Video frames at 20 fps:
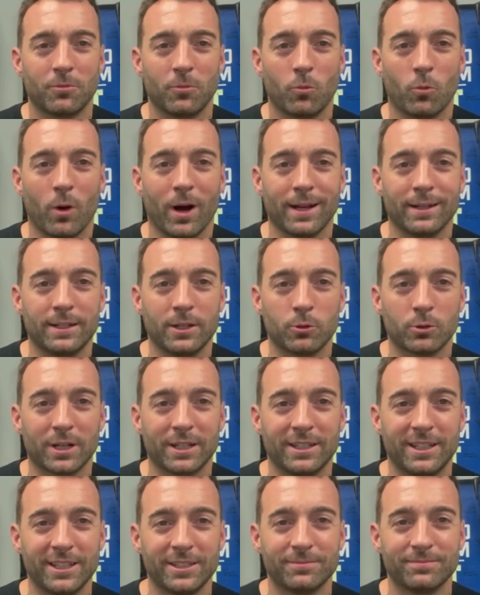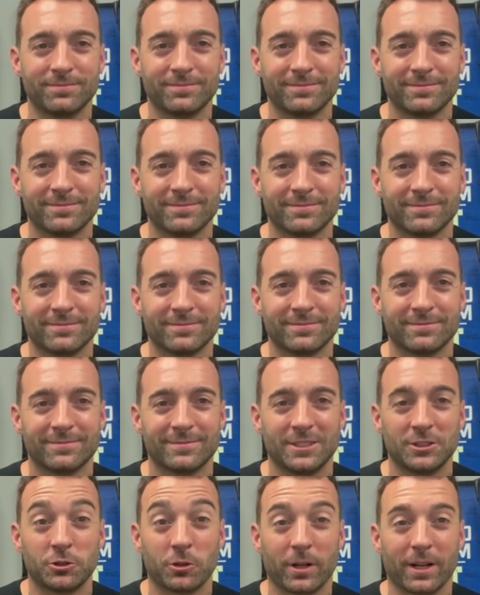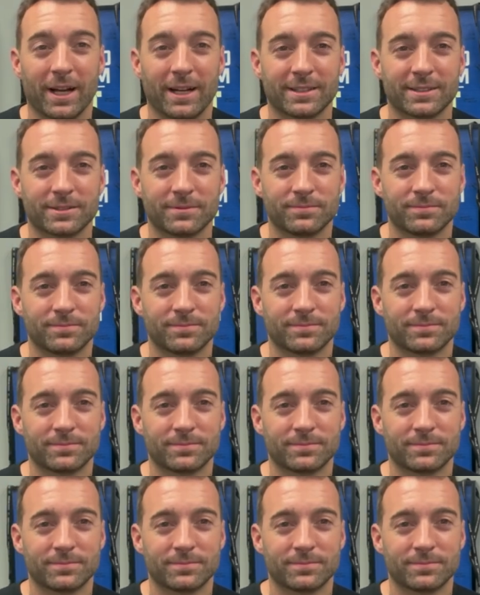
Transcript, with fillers: why I did what I did. Enjoy, guys.